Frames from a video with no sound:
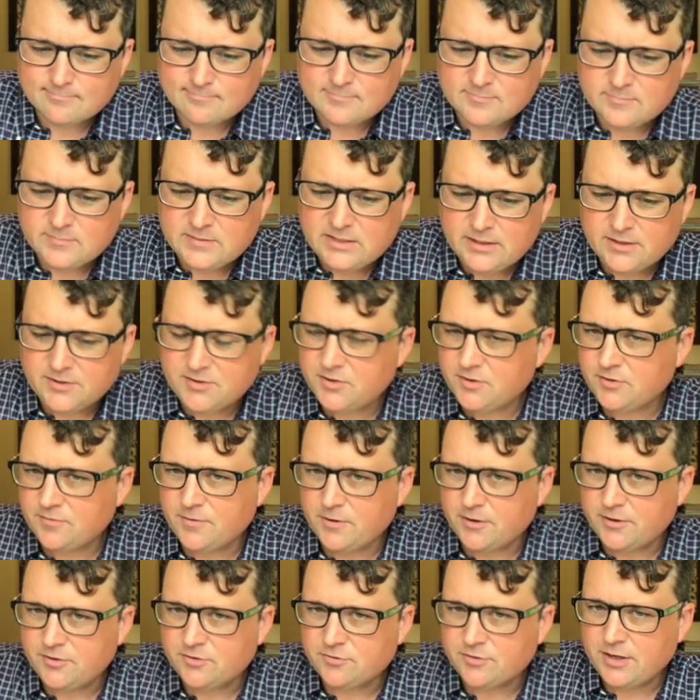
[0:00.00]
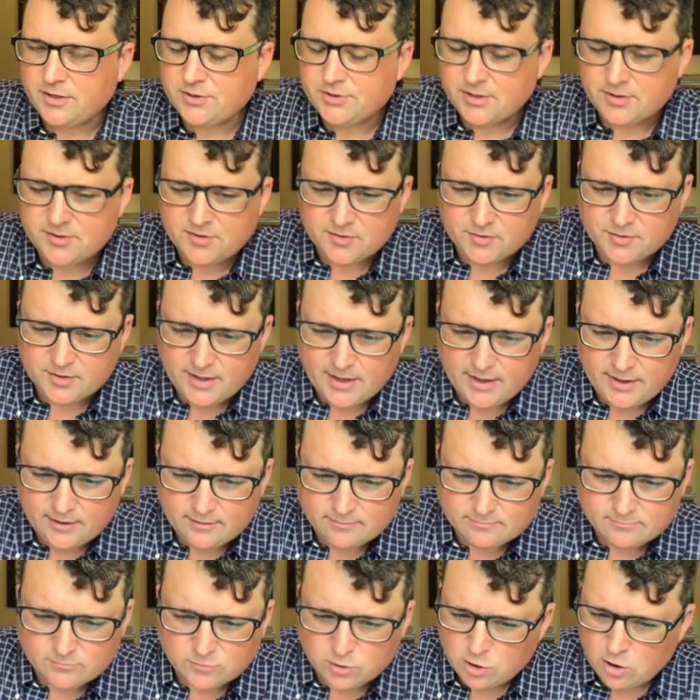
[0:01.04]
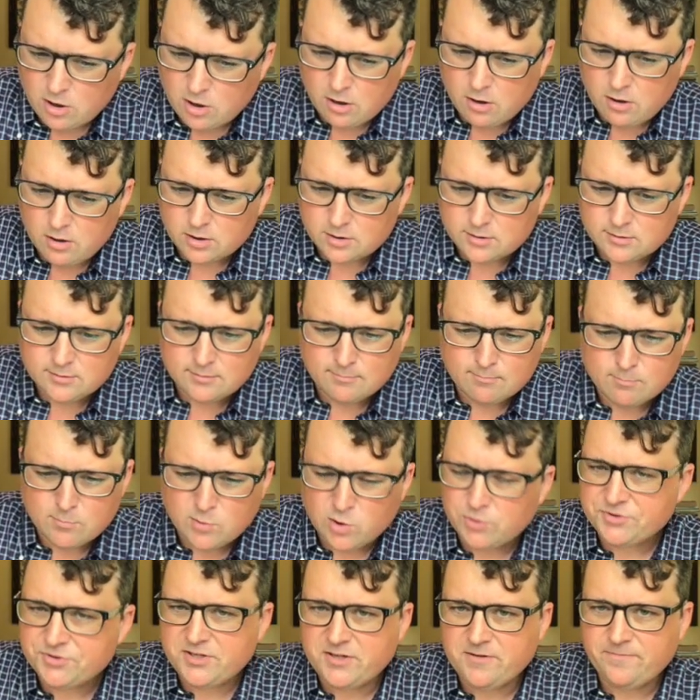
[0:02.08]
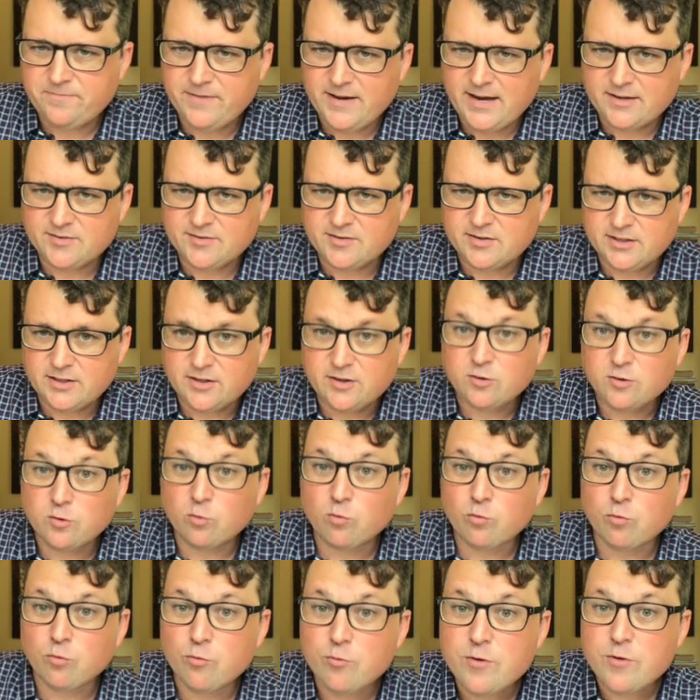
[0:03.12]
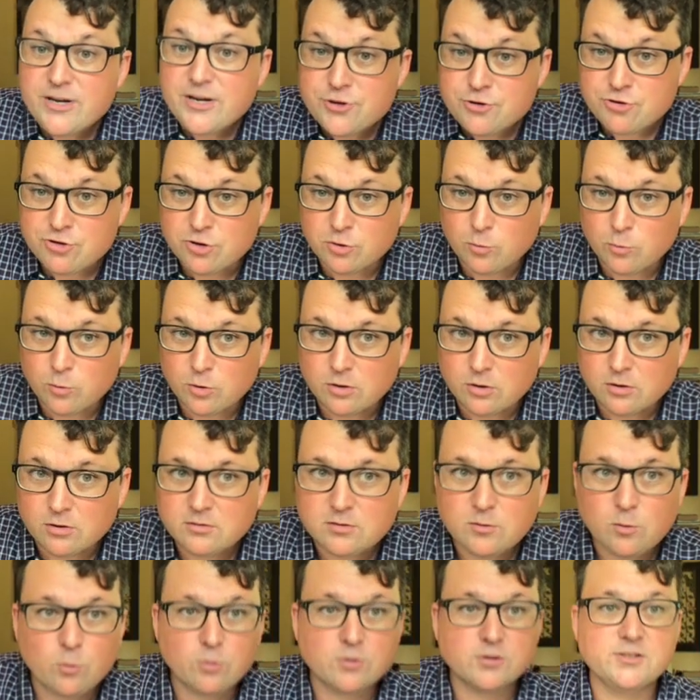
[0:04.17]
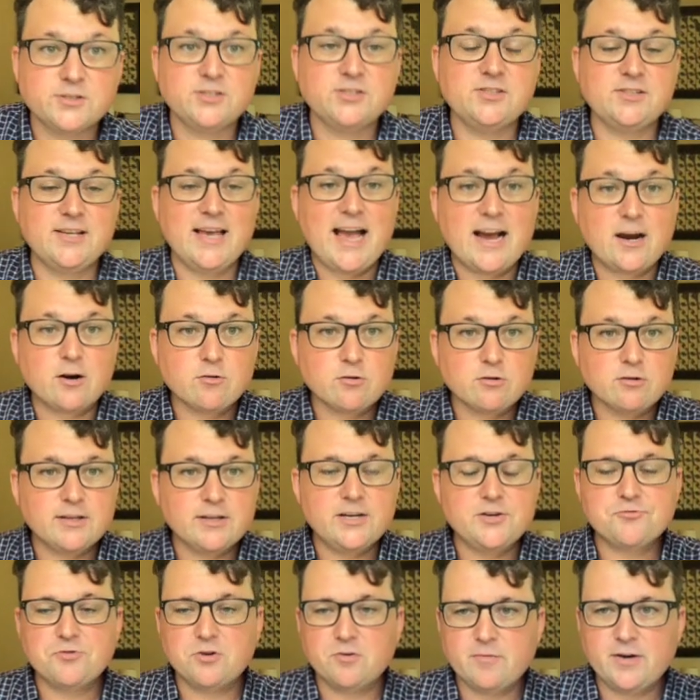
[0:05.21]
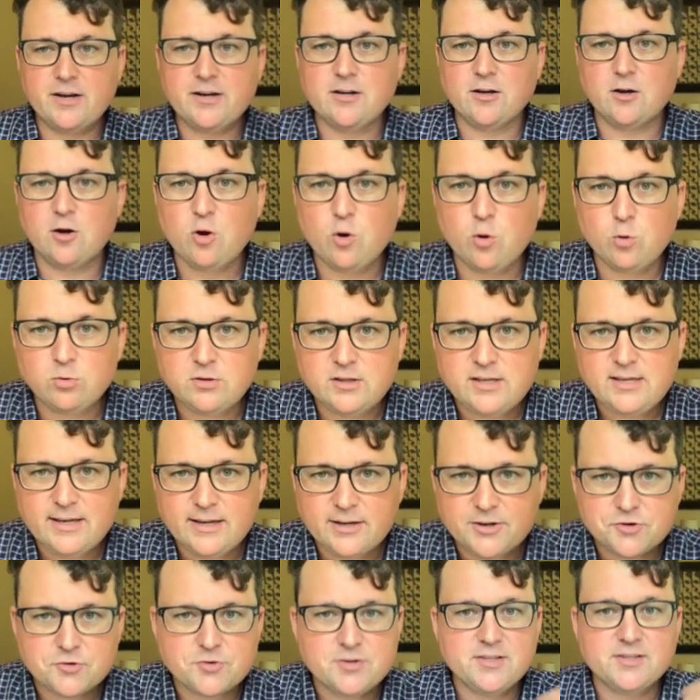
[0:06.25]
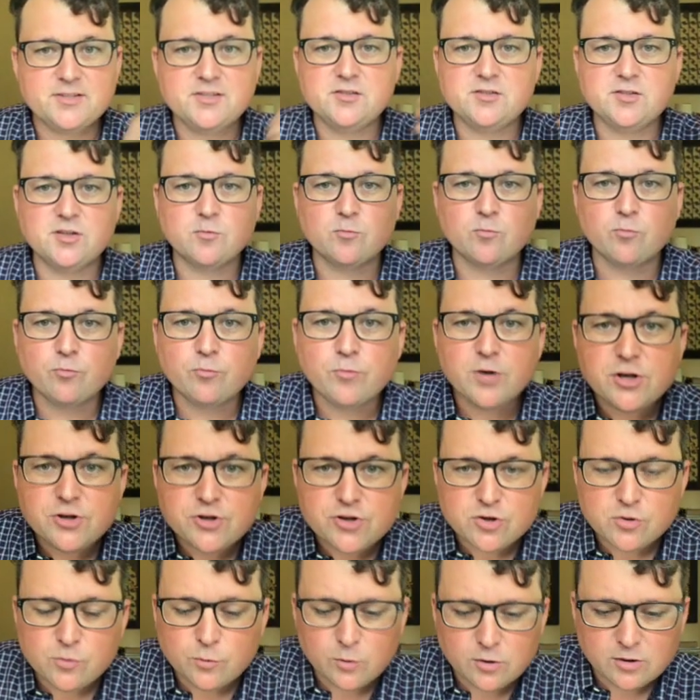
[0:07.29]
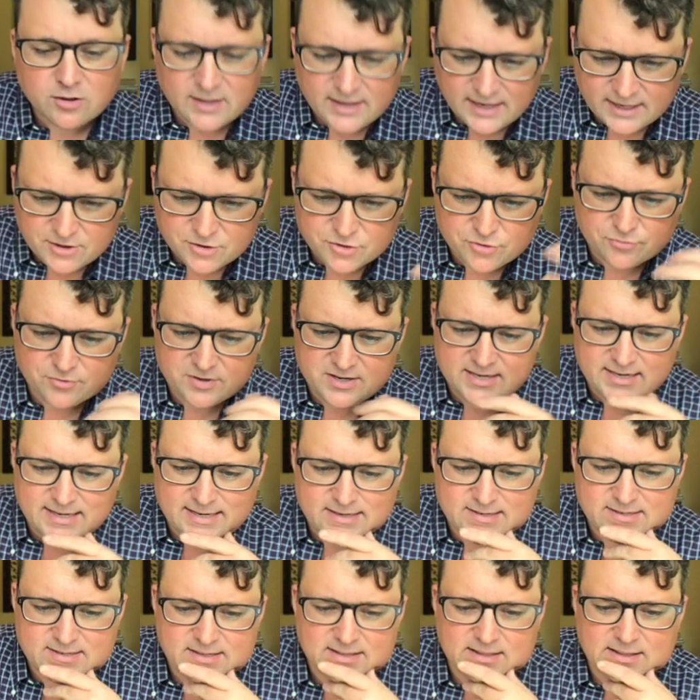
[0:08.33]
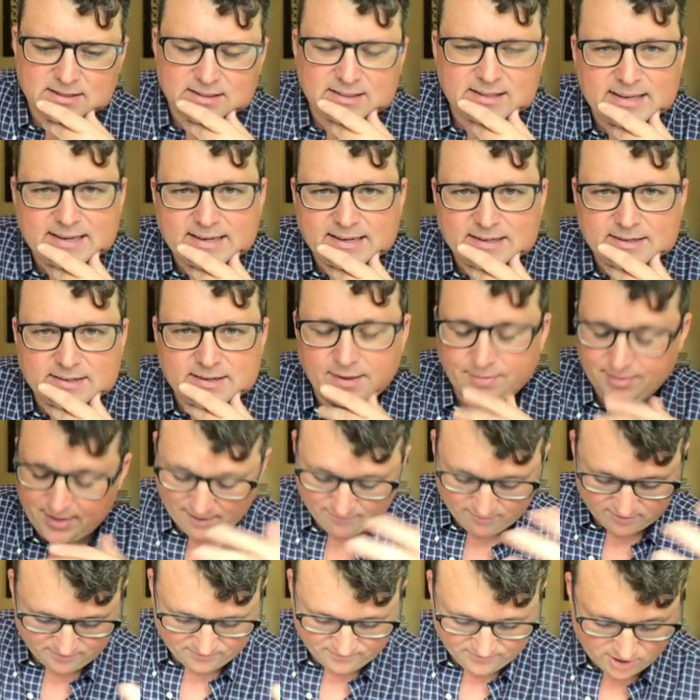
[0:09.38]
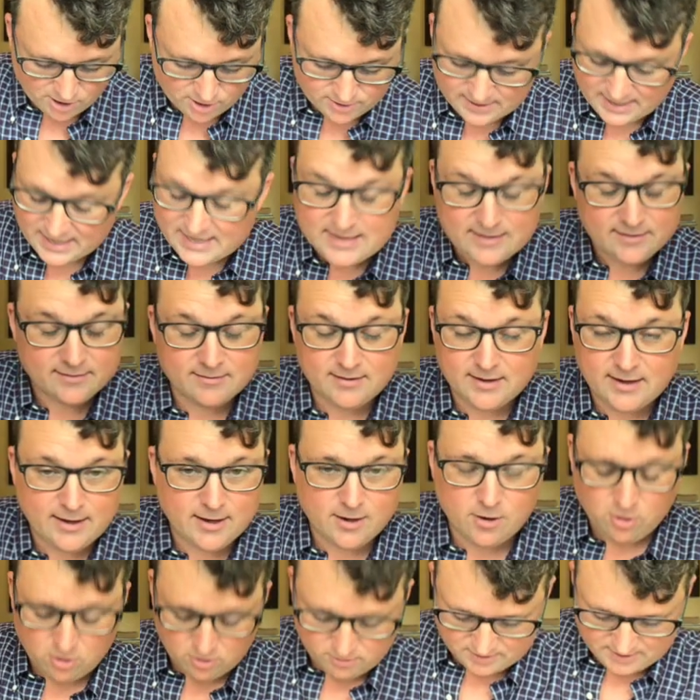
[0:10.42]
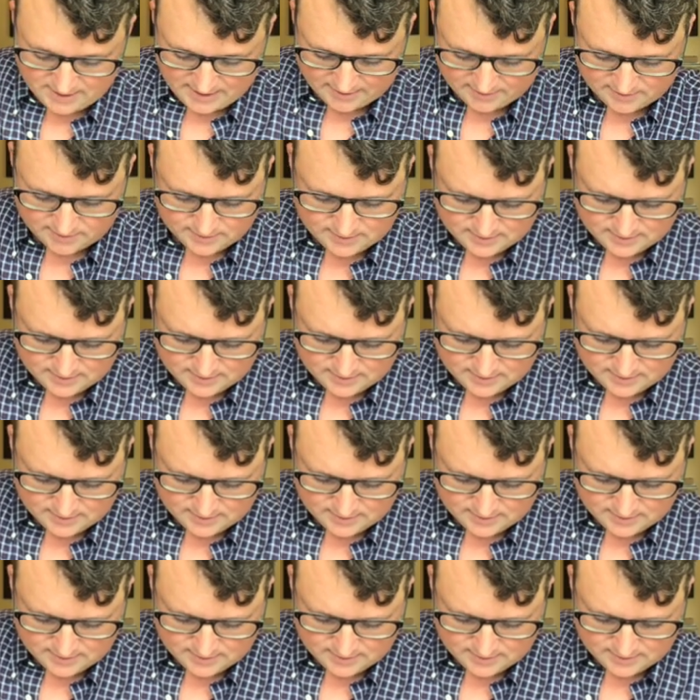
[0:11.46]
This is very strange. This is a long, multifaceted ritual or sacral entry, right? A holy entry. This is a ritual entry into the land, and they haven't fought any at all yet.